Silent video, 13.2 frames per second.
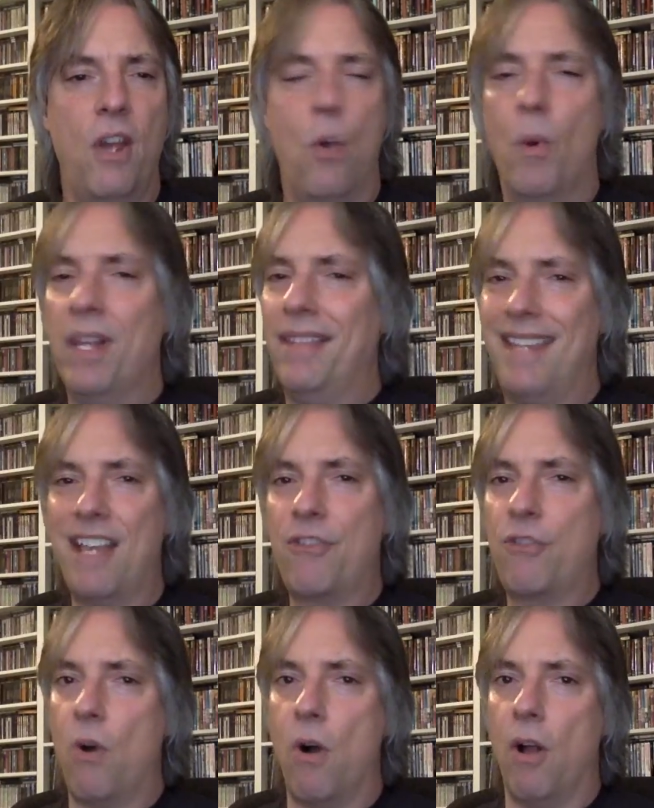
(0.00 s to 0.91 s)
When
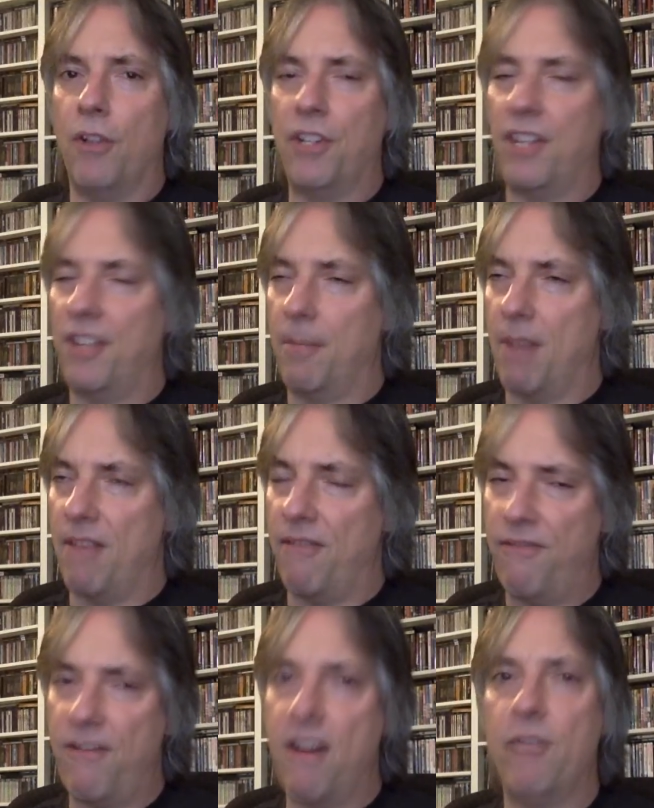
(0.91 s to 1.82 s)
Death Calls, I think my
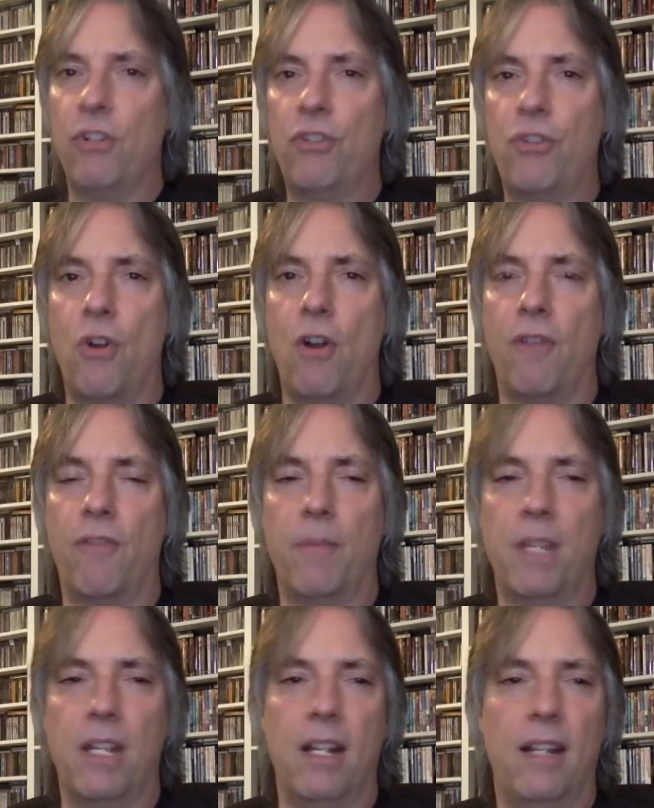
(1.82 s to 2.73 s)
favorite song from
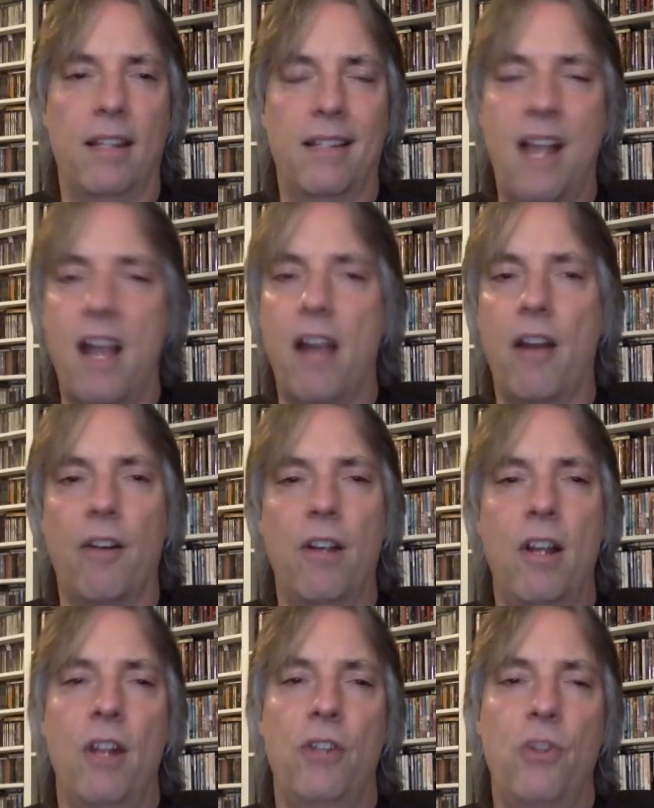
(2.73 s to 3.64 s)
the entire
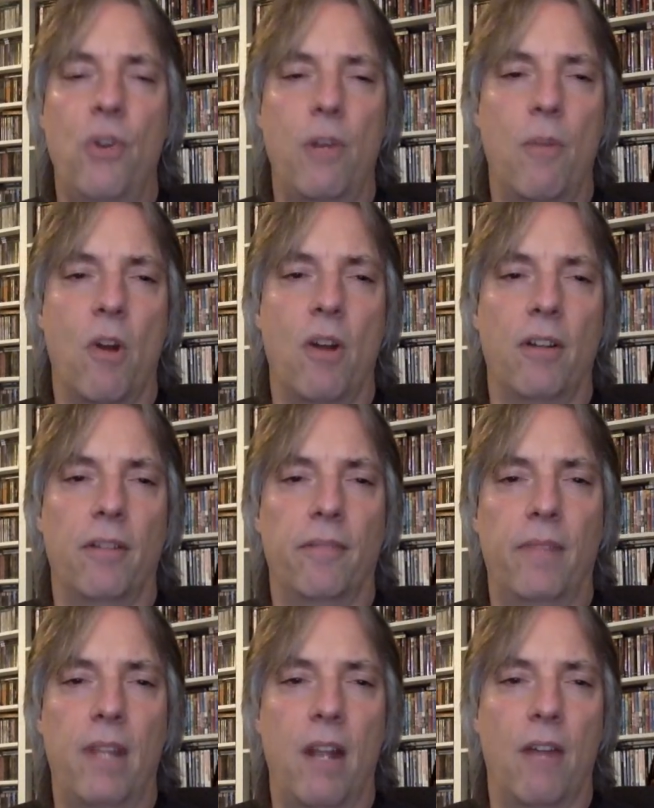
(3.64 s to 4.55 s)
Tony
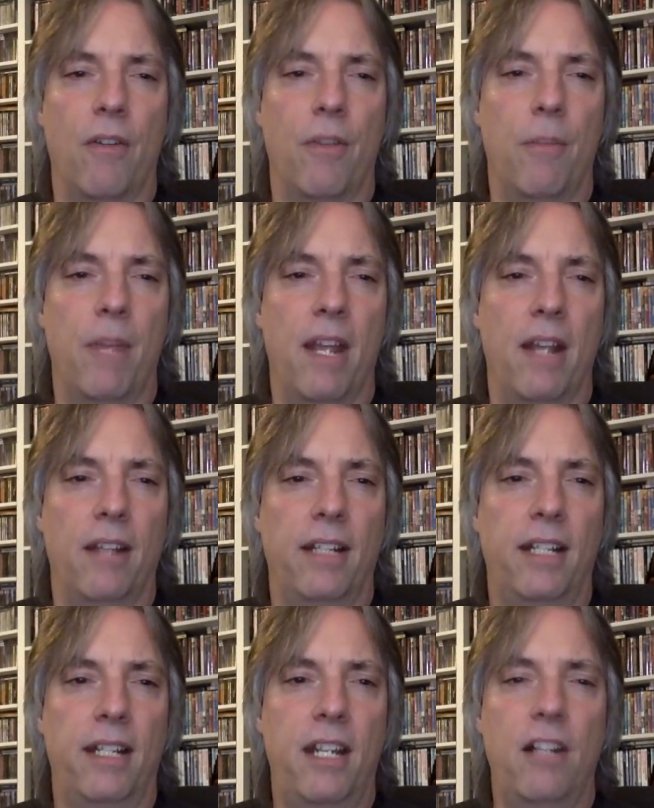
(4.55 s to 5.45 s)
Martin era of the band.
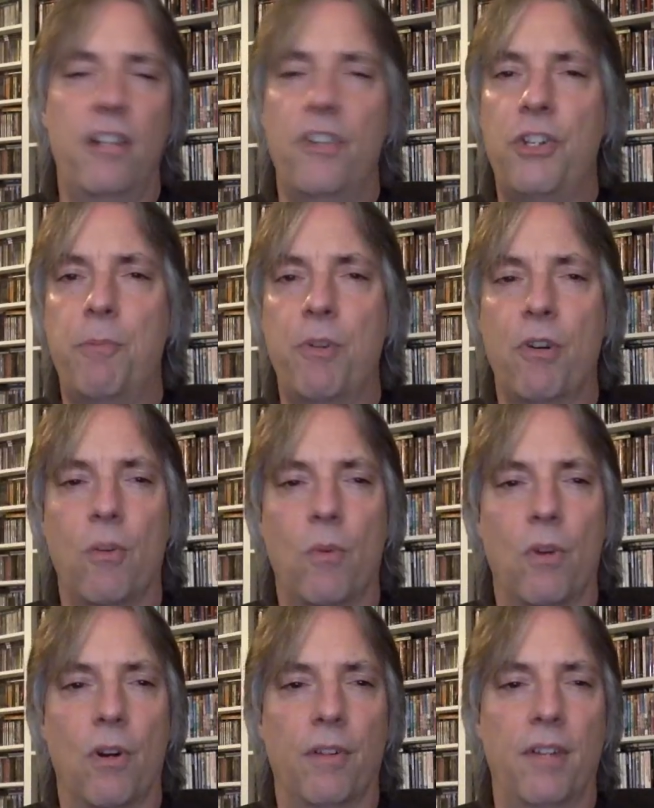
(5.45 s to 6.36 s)
Kill in the Spirit
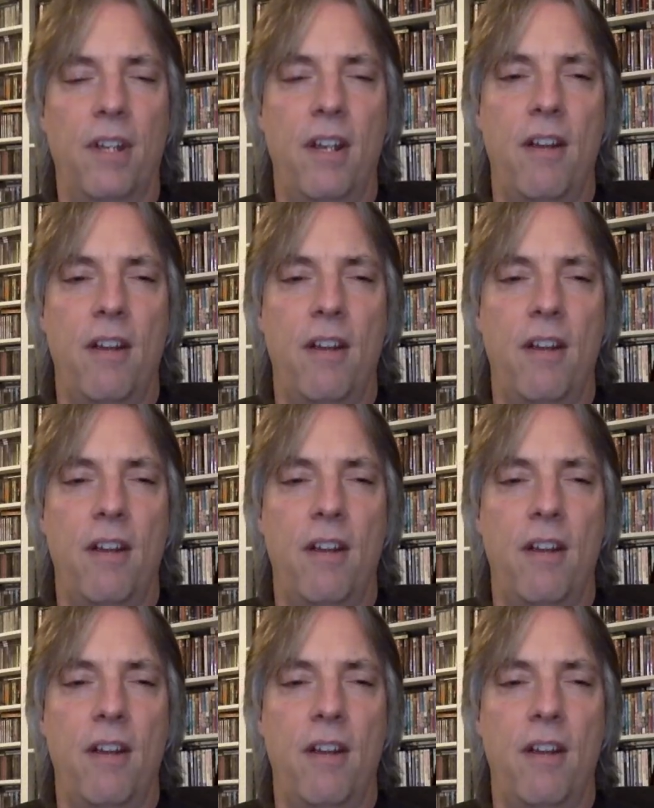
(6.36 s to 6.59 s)
World.